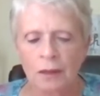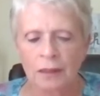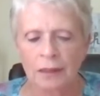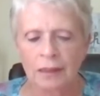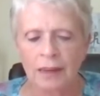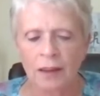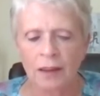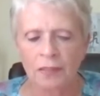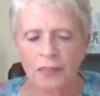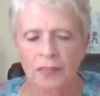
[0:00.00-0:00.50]

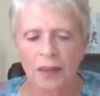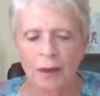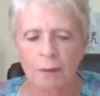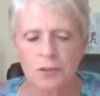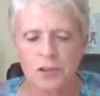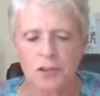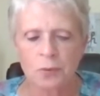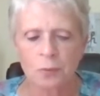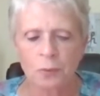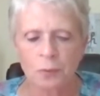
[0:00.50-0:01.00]
get them
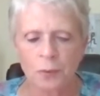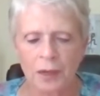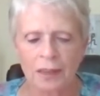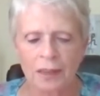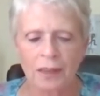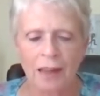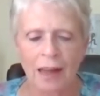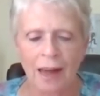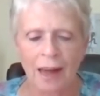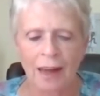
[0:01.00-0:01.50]
to
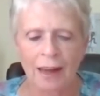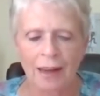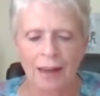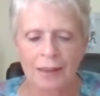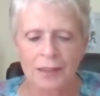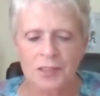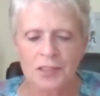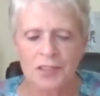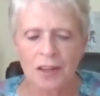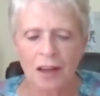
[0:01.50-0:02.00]

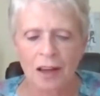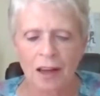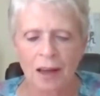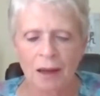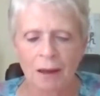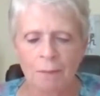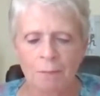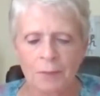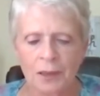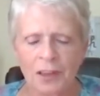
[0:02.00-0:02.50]
realize,
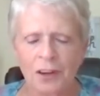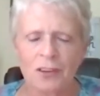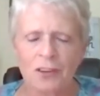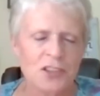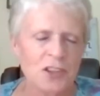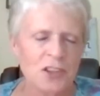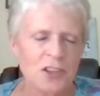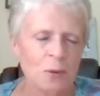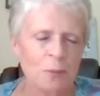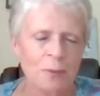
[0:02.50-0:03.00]
and
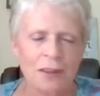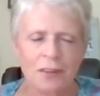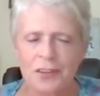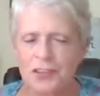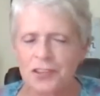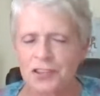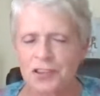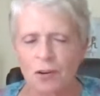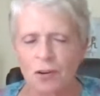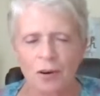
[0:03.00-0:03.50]
so many of the
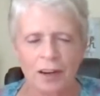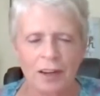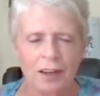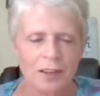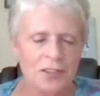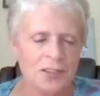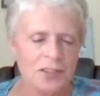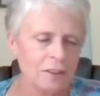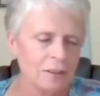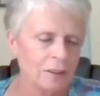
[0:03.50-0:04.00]

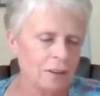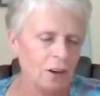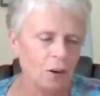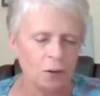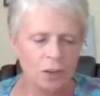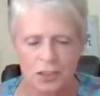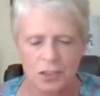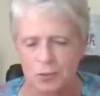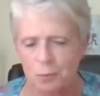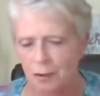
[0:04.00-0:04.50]
stories in
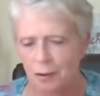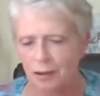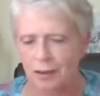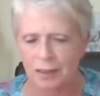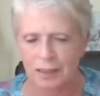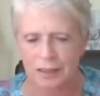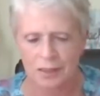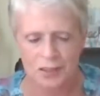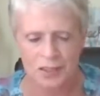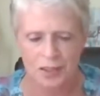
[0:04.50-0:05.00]
Cody's book
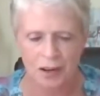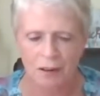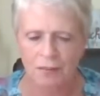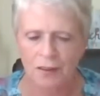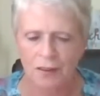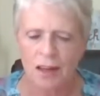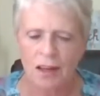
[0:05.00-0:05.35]
and stuff